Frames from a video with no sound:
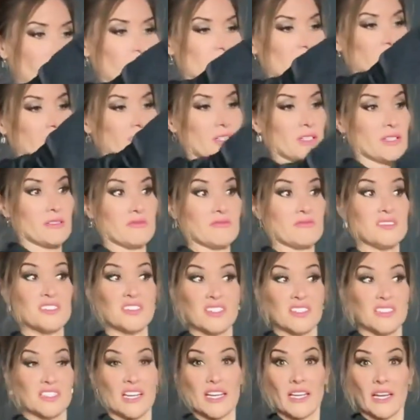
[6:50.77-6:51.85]
just gonna
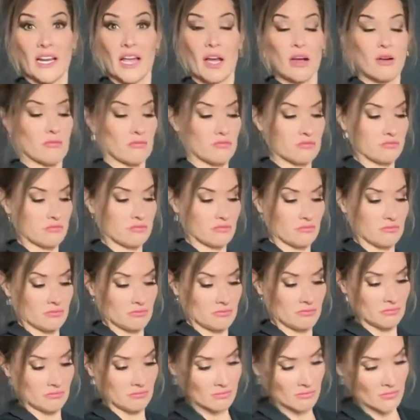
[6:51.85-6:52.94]
take it out.
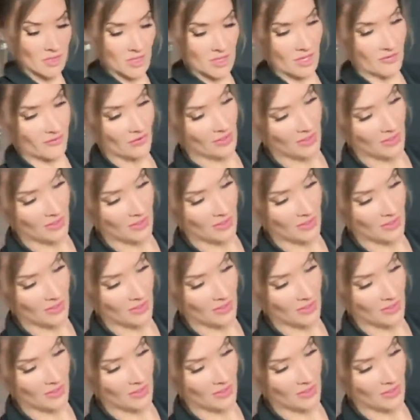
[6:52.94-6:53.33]
If I